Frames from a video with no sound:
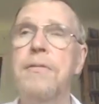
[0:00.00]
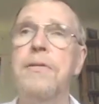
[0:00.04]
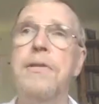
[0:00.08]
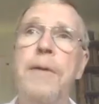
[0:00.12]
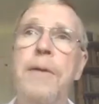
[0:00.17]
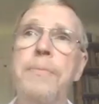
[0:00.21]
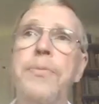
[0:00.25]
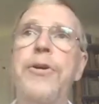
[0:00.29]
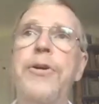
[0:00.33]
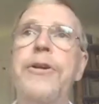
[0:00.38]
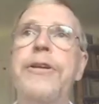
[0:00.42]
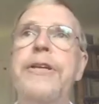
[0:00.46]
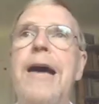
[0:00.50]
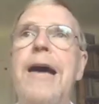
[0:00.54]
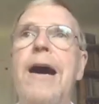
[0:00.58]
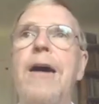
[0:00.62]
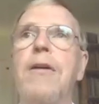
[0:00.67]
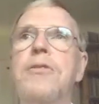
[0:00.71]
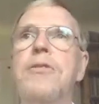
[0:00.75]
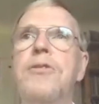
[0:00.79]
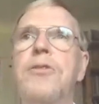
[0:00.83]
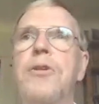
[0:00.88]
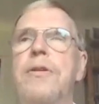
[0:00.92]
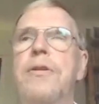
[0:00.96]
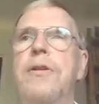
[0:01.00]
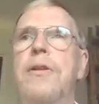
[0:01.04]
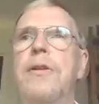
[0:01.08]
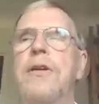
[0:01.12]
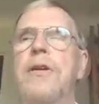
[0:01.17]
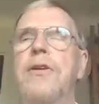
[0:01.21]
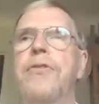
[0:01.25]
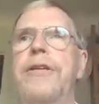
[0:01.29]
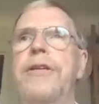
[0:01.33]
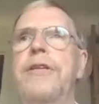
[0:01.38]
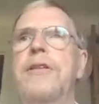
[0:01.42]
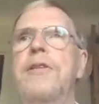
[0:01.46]
temporary downturn in the
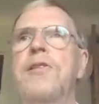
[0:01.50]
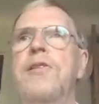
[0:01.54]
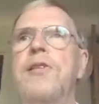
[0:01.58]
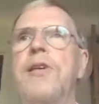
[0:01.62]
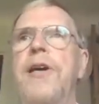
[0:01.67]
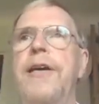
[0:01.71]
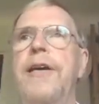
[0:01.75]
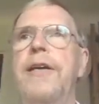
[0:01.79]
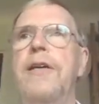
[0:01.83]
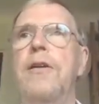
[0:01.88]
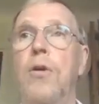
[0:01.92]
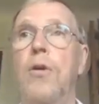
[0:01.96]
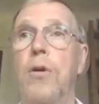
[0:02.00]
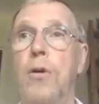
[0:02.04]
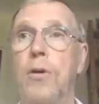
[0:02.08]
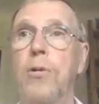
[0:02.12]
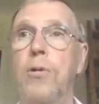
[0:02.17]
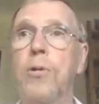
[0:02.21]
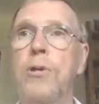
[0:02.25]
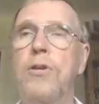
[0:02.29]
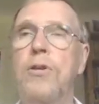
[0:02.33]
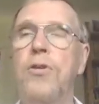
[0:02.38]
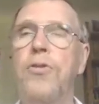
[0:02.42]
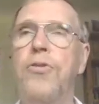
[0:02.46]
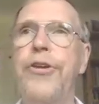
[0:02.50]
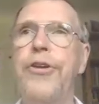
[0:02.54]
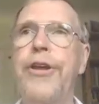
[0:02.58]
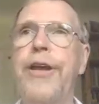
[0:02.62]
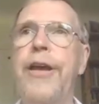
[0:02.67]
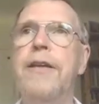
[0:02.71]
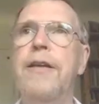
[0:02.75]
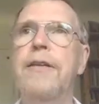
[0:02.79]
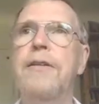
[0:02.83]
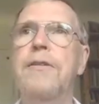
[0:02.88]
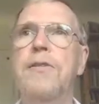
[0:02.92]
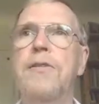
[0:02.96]
credit cycle, or could
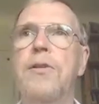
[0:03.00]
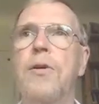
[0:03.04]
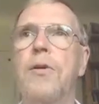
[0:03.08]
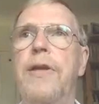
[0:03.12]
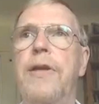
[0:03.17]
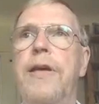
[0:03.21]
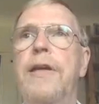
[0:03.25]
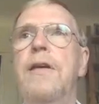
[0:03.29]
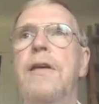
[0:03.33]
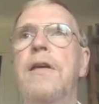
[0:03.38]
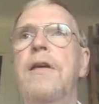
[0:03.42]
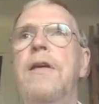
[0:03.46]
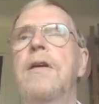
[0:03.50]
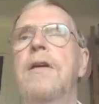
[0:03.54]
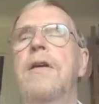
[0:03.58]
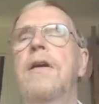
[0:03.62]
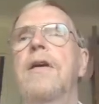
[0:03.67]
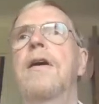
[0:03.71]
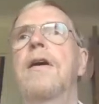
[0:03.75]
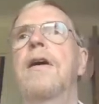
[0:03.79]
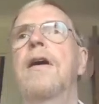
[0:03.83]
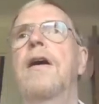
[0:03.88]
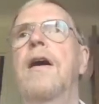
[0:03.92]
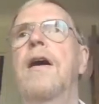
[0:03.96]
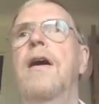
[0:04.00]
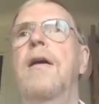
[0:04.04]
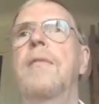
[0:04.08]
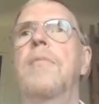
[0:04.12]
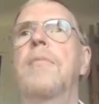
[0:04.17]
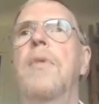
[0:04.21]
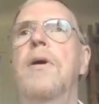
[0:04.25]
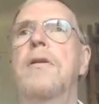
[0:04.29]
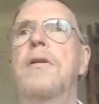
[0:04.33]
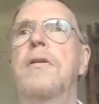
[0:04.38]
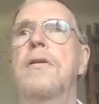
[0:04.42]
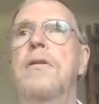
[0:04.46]
create, so they
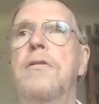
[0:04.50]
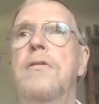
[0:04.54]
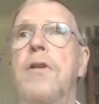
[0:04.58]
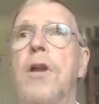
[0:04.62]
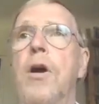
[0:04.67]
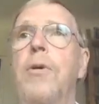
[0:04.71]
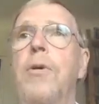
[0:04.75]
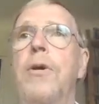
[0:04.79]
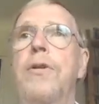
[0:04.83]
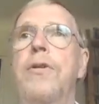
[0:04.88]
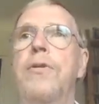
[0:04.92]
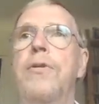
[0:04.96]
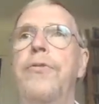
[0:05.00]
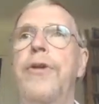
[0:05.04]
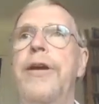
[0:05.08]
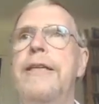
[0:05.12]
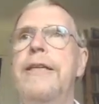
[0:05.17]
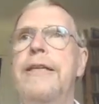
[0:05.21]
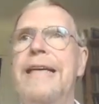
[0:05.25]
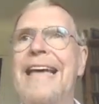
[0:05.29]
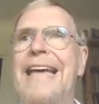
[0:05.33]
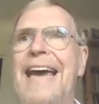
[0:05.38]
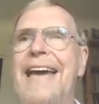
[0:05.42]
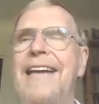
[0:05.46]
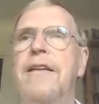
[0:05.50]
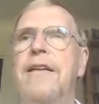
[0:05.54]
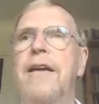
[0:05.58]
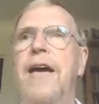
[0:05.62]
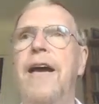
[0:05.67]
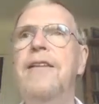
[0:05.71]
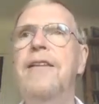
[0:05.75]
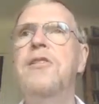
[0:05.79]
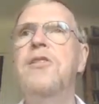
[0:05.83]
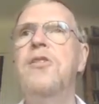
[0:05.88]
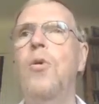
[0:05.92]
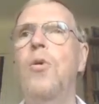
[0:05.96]
lower the rate again,
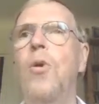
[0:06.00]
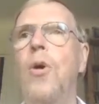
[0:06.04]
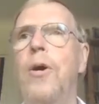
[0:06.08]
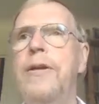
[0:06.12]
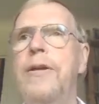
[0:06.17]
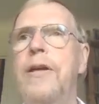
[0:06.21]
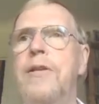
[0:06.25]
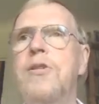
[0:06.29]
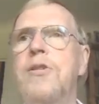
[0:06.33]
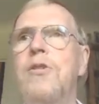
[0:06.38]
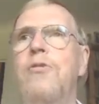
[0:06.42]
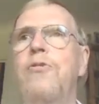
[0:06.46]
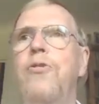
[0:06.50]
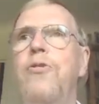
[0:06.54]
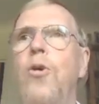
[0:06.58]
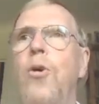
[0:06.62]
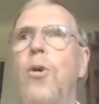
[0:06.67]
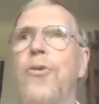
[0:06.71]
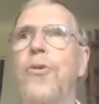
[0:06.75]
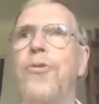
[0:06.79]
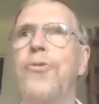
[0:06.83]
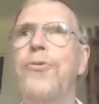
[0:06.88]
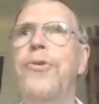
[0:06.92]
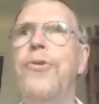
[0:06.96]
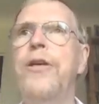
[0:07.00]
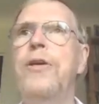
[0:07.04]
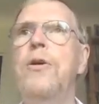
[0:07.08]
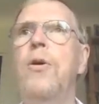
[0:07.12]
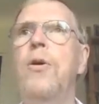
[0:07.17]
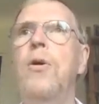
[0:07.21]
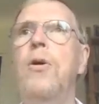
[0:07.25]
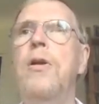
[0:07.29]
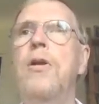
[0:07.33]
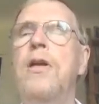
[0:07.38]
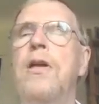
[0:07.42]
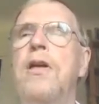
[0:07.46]
and so on and so forth.
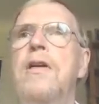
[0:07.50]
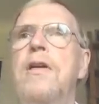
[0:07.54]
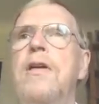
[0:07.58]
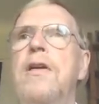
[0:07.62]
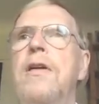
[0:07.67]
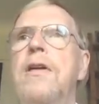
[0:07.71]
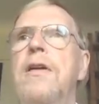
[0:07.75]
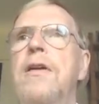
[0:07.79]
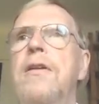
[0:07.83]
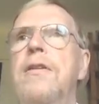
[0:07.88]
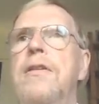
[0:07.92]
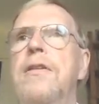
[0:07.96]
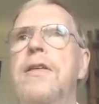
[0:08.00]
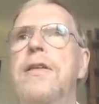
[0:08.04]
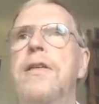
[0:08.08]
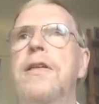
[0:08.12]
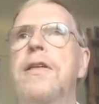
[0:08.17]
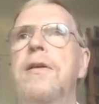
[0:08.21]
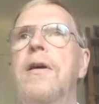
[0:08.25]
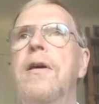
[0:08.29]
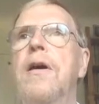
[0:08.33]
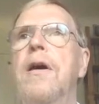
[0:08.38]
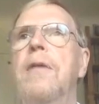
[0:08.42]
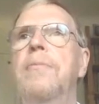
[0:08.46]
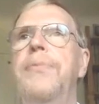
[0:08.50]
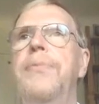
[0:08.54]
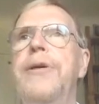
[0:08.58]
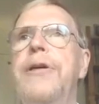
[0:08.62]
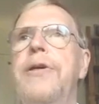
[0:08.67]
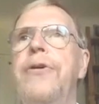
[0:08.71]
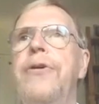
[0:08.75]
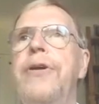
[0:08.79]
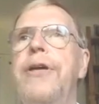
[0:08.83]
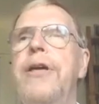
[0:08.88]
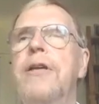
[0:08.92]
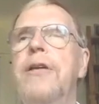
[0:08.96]
Recall the
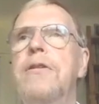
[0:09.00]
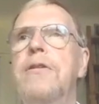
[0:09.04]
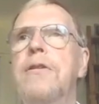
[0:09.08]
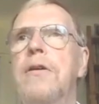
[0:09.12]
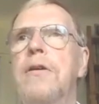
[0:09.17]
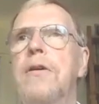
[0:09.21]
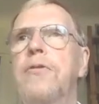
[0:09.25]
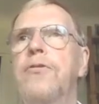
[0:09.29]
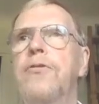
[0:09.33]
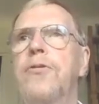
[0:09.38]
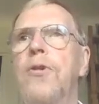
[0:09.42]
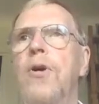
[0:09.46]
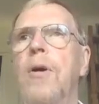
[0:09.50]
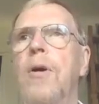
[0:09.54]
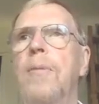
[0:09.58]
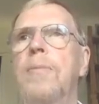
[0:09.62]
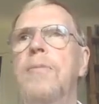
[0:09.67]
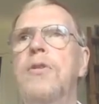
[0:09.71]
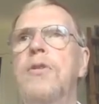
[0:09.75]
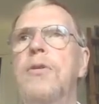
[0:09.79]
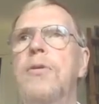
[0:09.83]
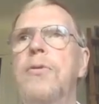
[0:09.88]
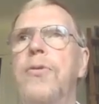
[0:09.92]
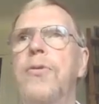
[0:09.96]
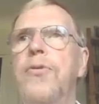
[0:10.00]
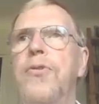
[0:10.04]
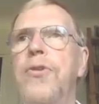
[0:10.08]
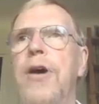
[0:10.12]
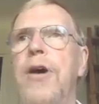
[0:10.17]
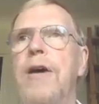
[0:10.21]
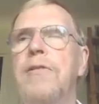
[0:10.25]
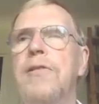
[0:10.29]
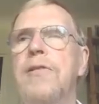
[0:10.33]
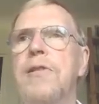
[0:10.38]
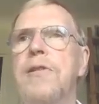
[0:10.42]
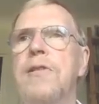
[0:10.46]
period from
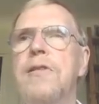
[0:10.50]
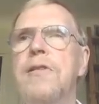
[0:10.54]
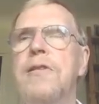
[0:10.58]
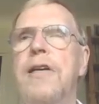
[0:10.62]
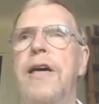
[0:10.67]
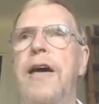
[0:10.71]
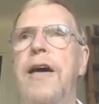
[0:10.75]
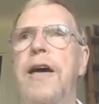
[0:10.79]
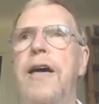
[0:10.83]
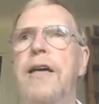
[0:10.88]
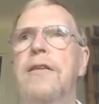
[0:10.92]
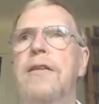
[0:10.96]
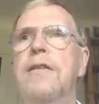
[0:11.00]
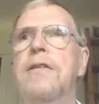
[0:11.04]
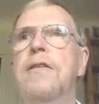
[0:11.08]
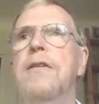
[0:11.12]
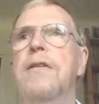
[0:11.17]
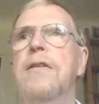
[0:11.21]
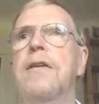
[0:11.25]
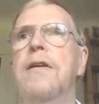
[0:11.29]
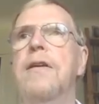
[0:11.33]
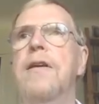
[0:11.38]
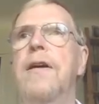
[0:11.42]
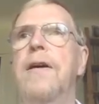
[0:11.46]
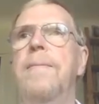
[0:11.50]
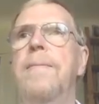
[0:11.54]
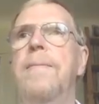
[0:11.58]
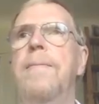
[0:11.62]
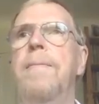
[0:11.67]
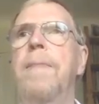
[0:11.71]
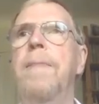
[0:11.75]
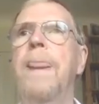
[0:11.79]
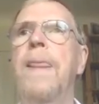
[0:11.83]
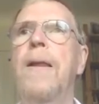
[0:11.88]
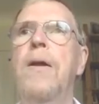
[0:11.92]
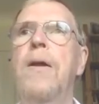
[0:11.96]

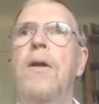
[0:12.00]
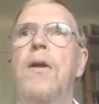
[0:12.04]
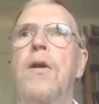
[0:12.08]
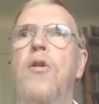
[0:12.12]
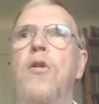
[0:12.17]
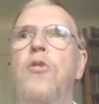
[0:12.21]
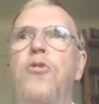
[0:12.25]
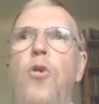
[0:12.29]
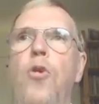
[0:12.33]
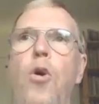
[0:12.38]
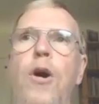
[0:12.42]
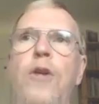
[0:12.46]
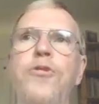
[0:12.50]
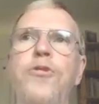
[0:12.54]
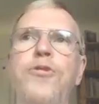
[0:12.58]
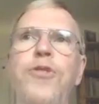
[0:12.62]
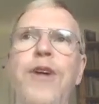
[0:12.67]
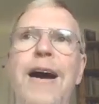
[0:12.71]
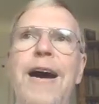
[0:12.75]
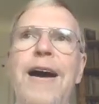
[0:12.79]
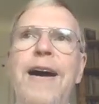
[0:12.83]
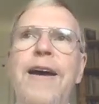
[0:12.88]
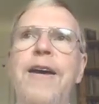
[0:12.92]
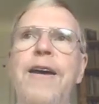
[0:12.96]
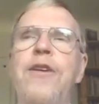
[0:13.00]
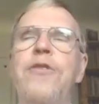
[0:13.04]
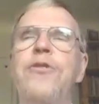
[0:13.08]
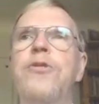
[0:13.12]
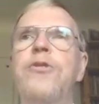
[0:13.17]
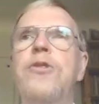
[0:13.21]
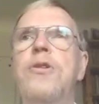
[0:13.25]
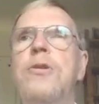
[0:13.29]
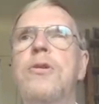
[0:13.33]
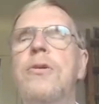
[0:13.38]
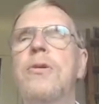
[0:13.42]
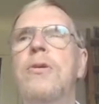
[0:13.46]

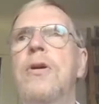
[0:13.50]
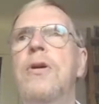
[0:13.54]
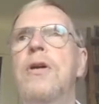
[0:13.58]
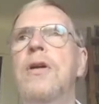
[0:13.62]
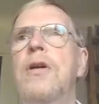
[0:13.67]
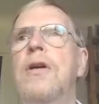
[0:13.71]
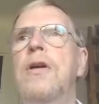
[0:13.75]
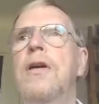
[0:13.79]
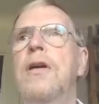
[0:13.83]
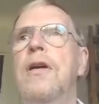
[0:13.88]
2004-05 to